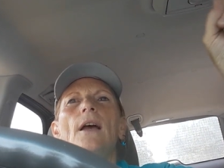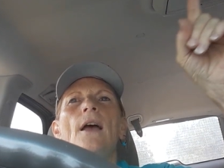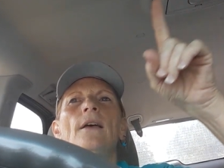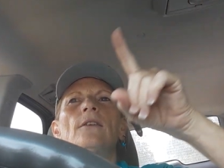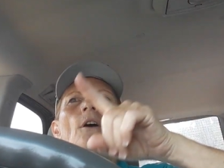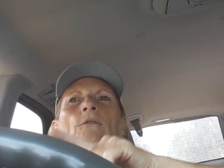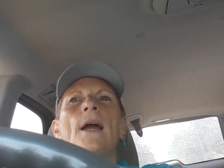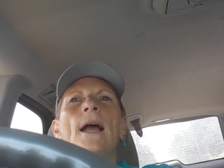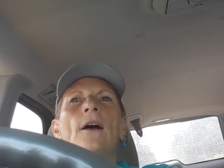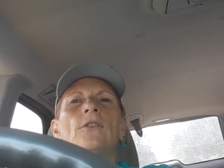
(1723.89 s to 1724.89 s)
and
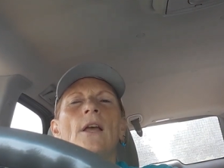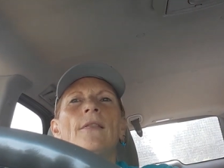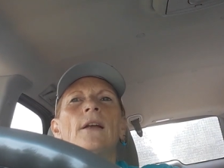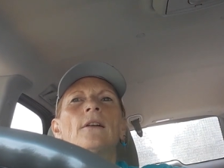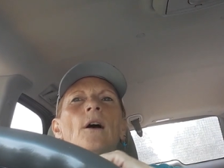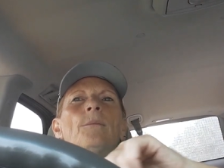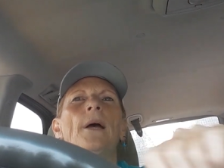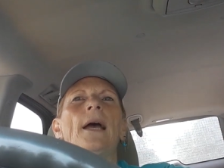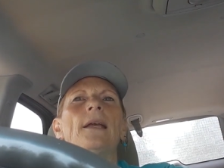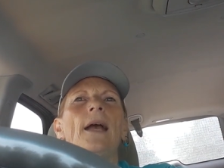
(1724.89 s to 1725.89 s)
around and then come
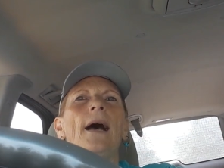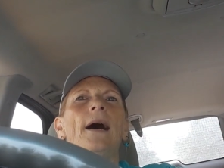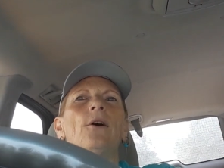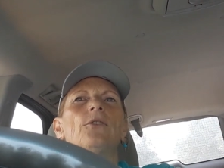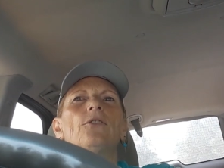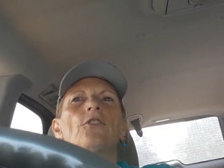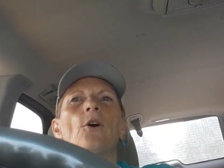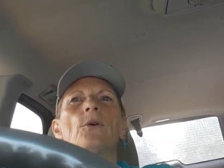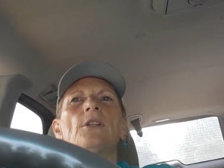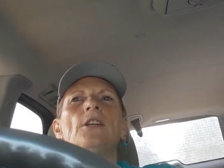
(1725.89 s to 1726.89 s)
back out. So
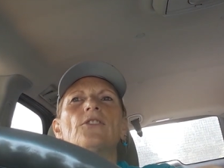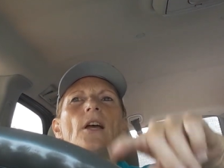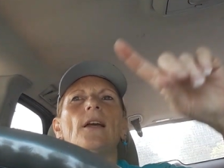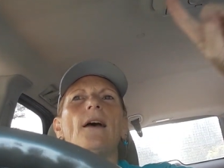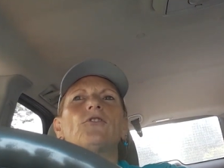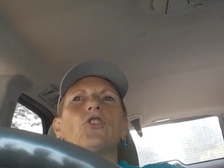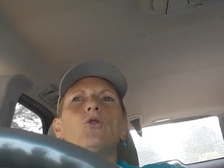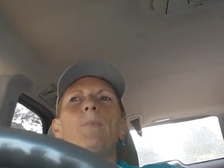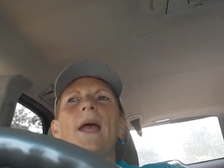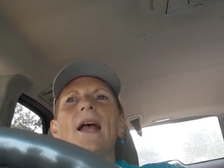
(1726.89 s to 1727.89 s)
at least I have two
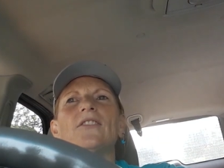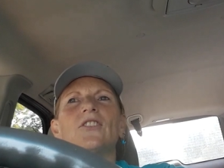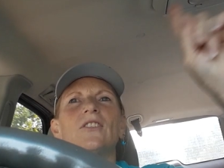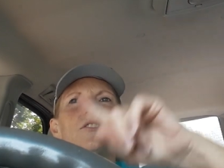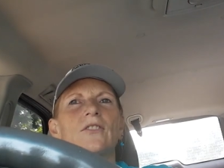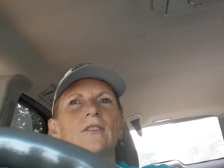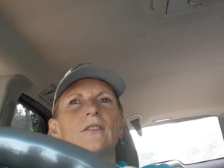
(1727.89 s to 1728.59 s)
passes